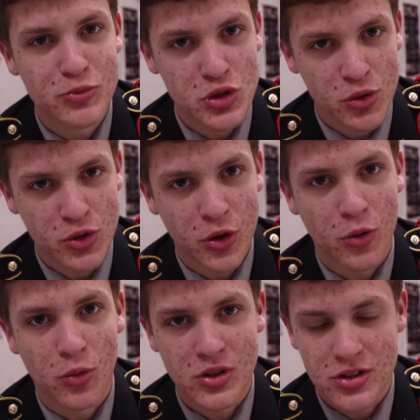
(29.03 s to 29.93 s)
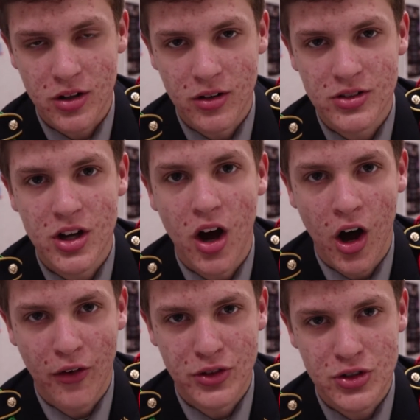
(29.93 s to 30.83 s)
Junior Reserves
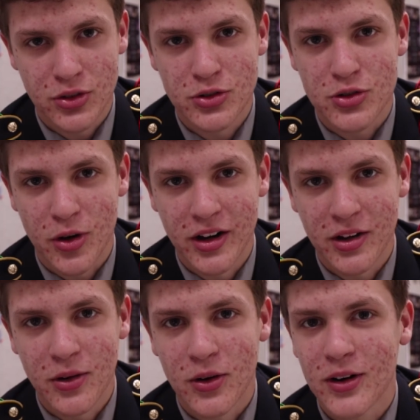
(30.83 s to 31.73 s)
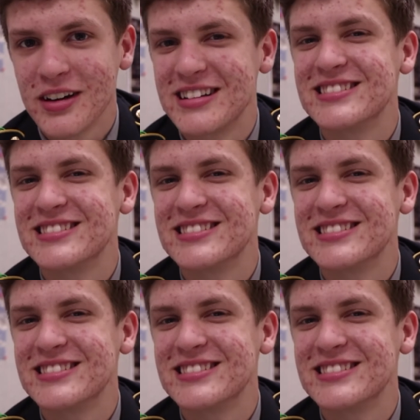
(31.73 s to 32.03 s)
Officer Training Corps.